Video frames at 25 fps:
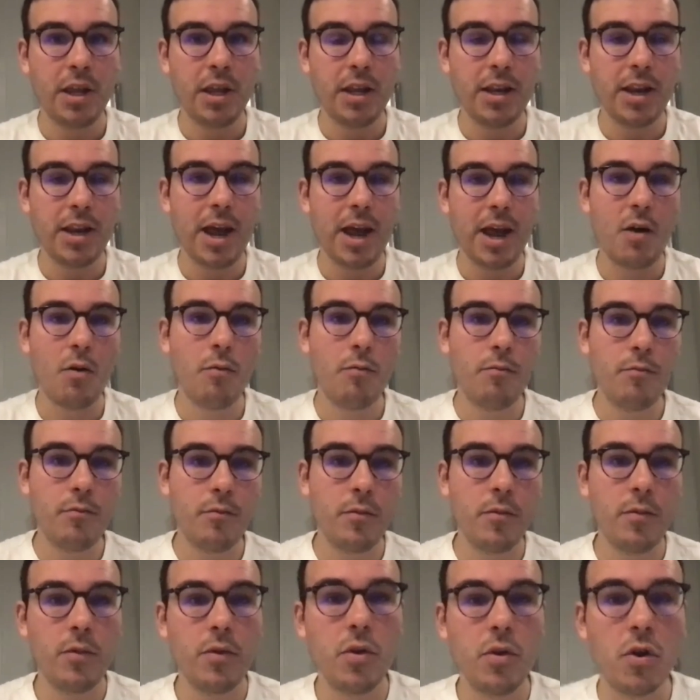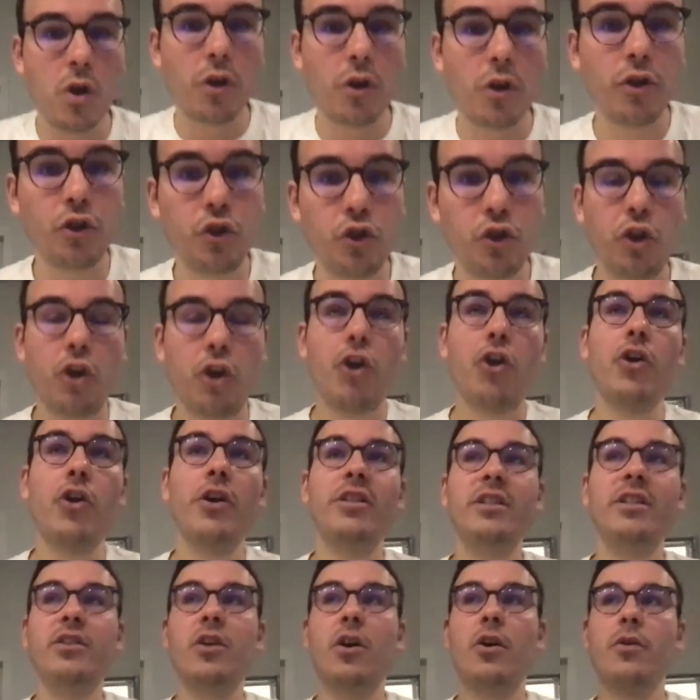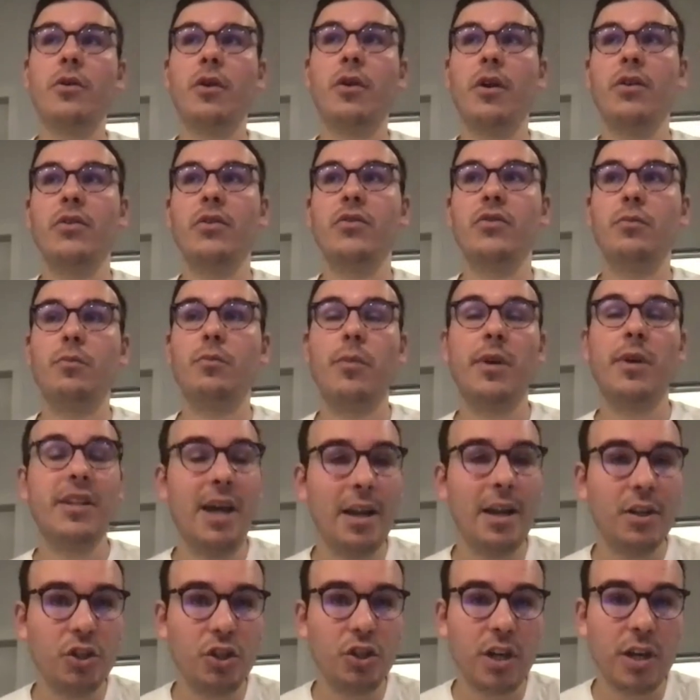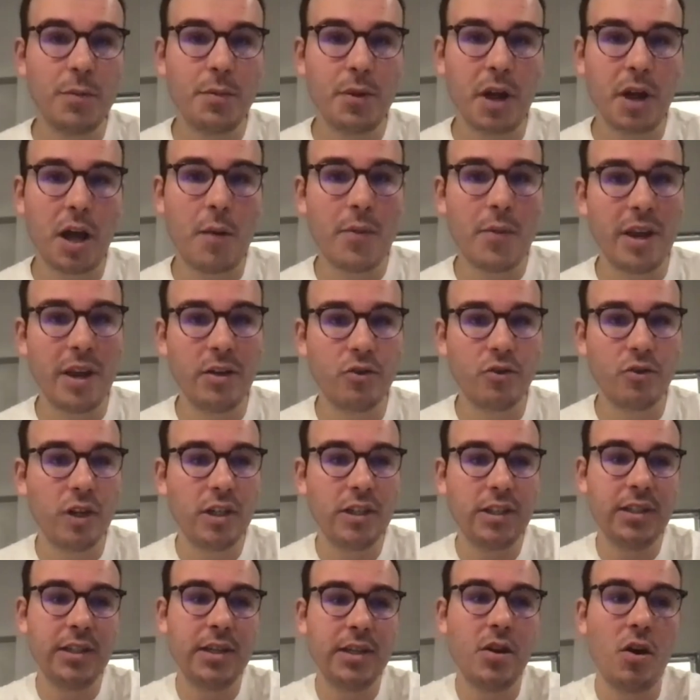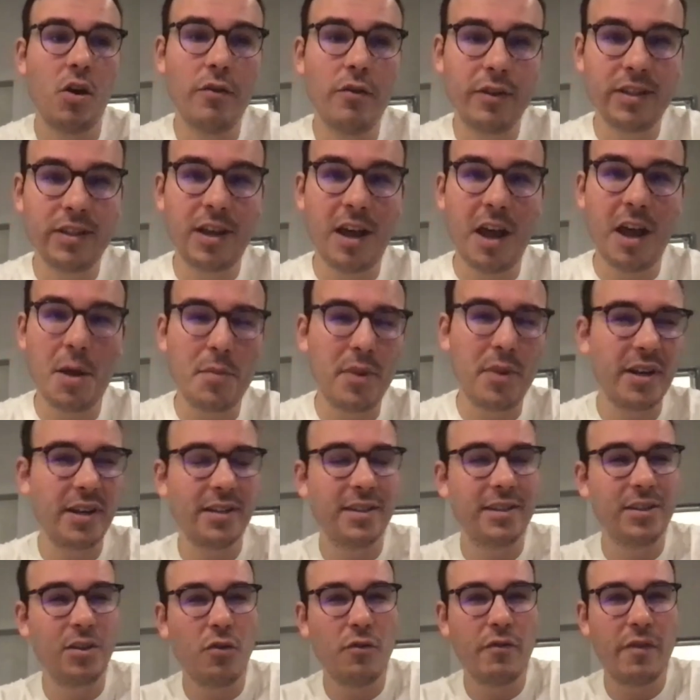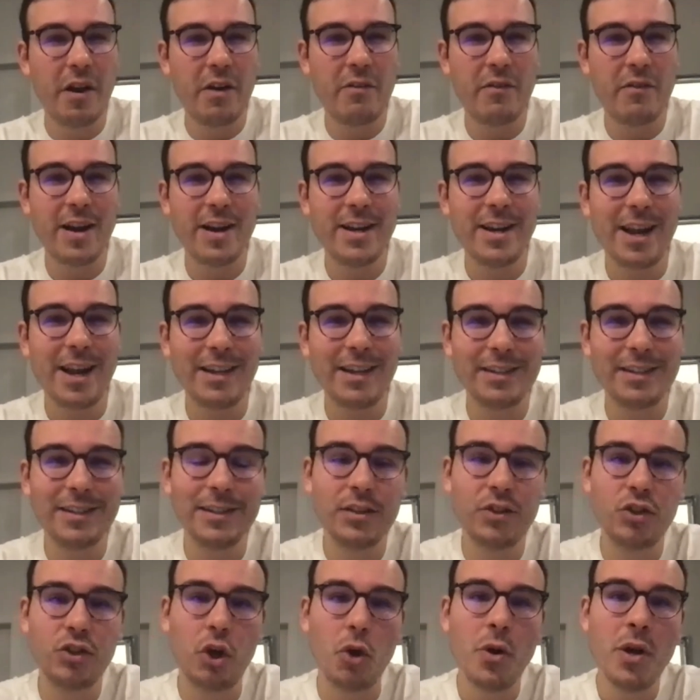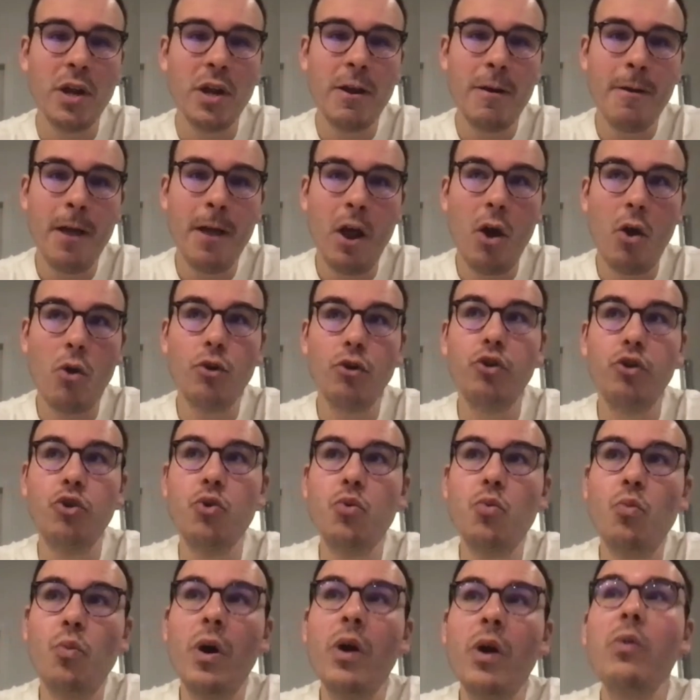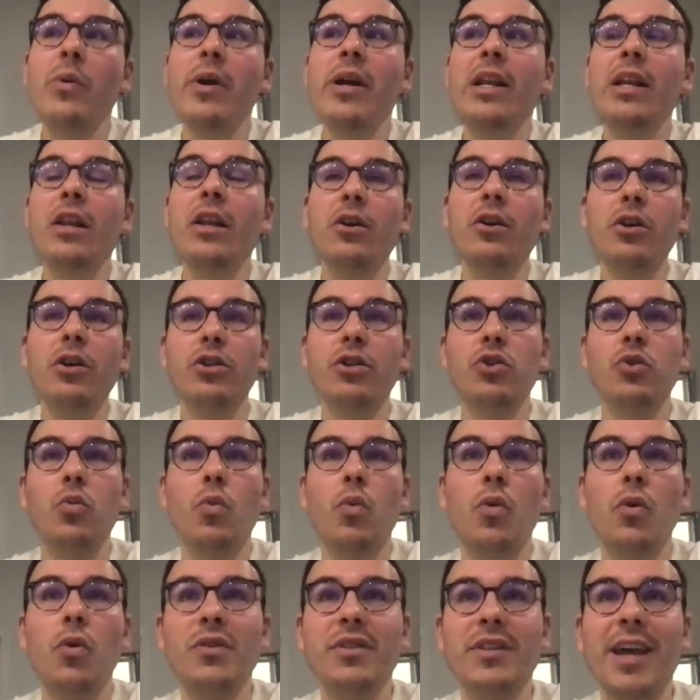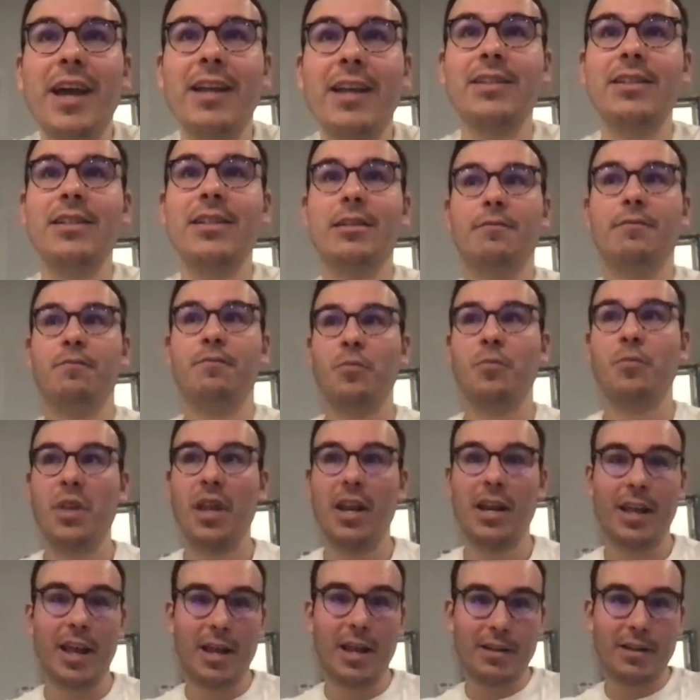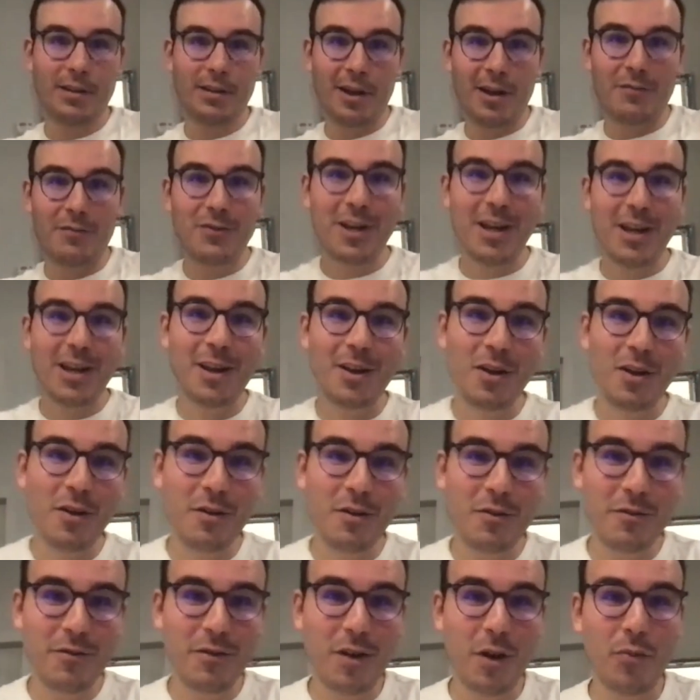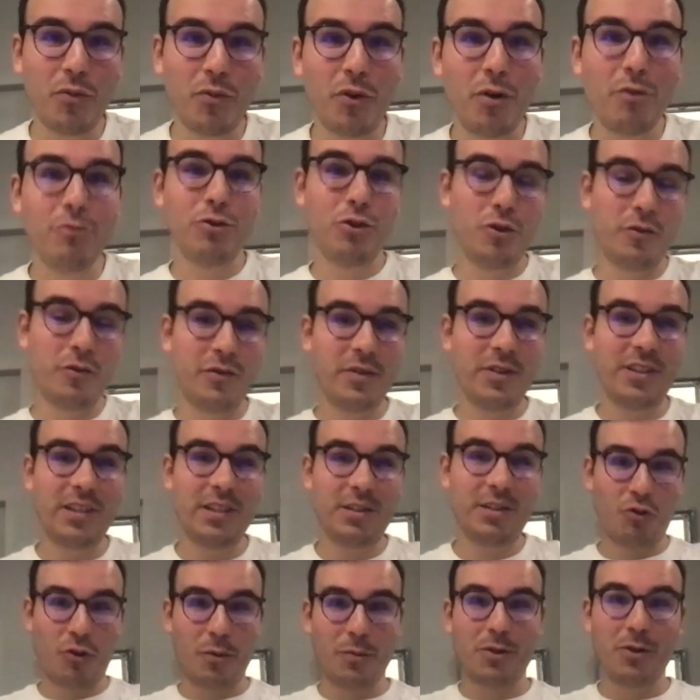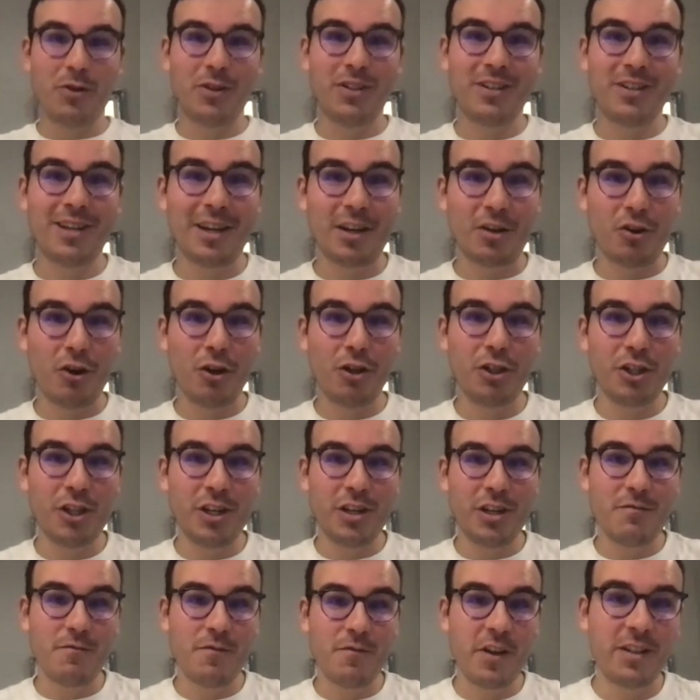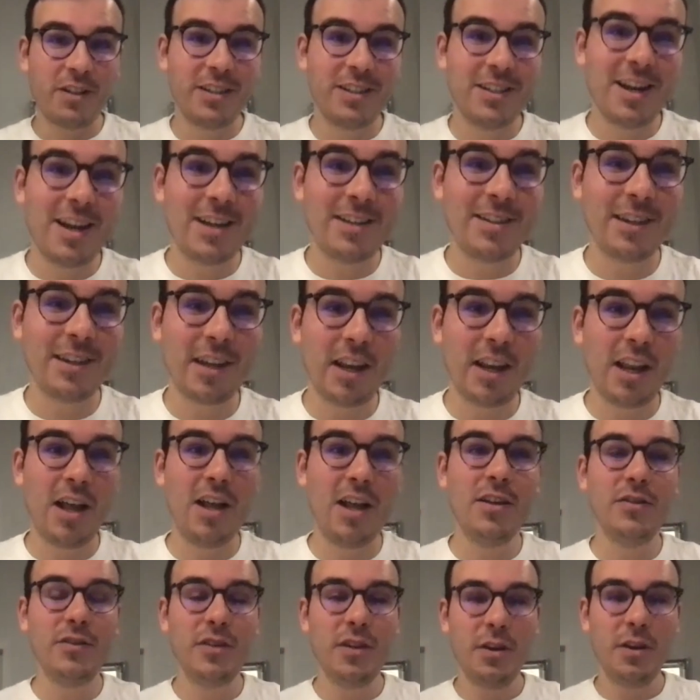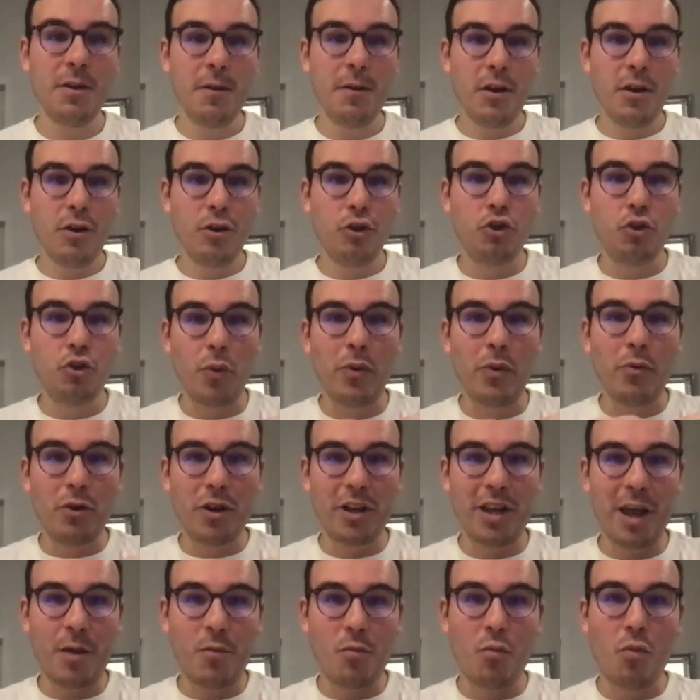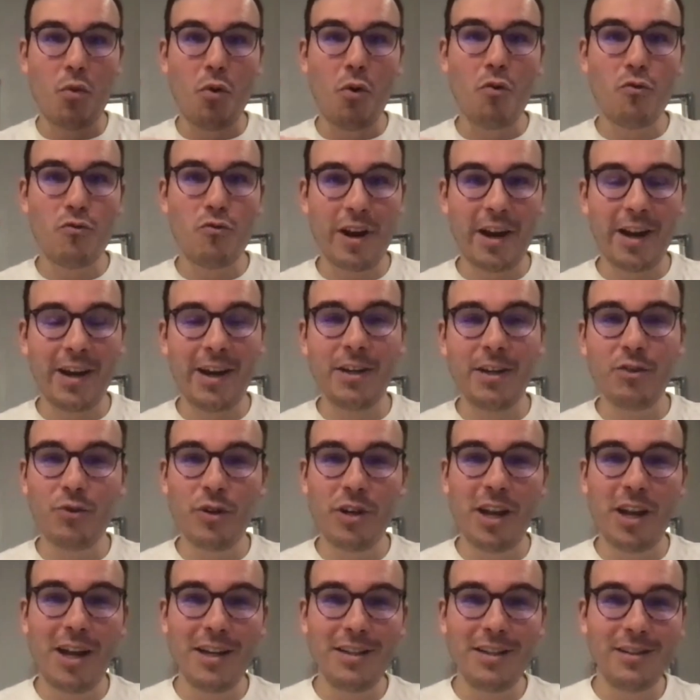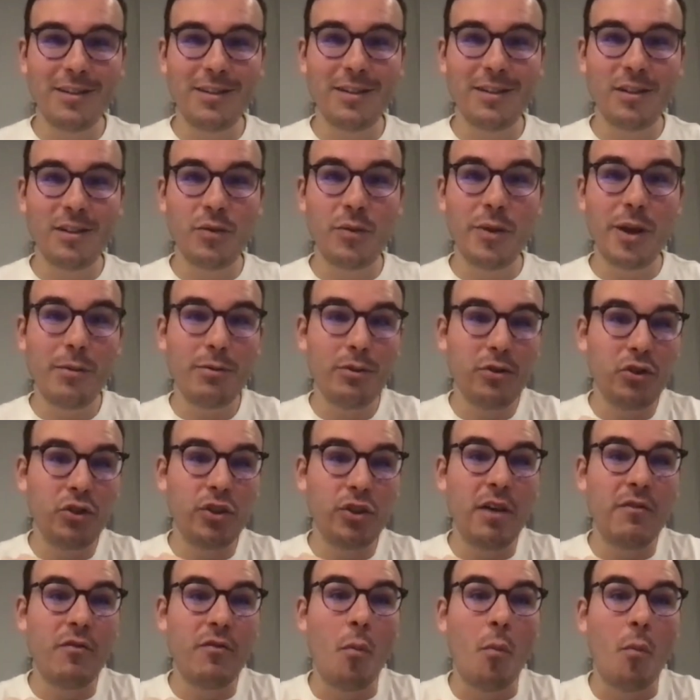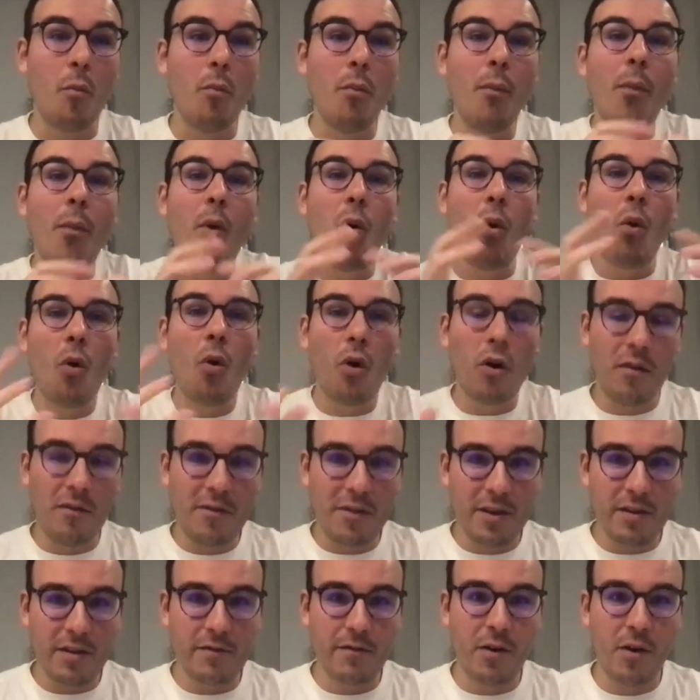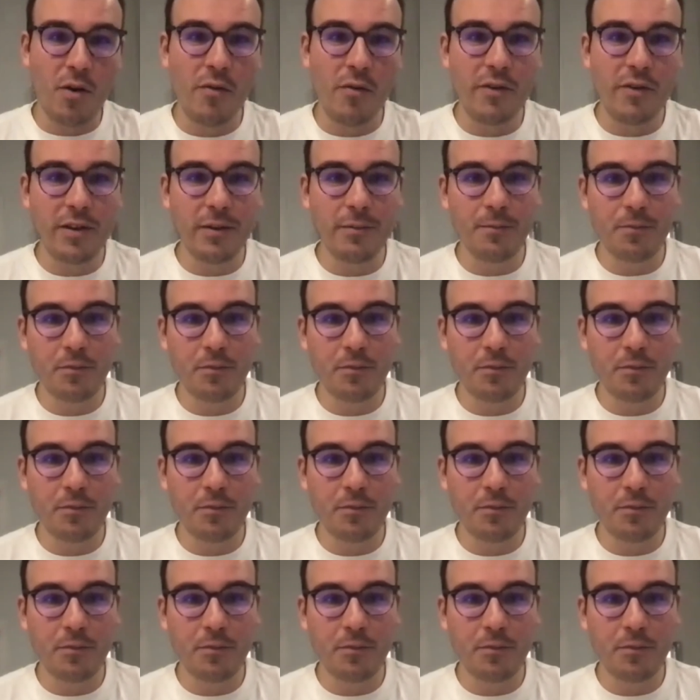Now, security tokens potentially become interesting over time, but it's still very, very nascent. So will we look towards getting, and again, kind of taking our approach of crypto as a technology versus an asset class, do we want to get more regulatory licenses to be able to serve more of the evolving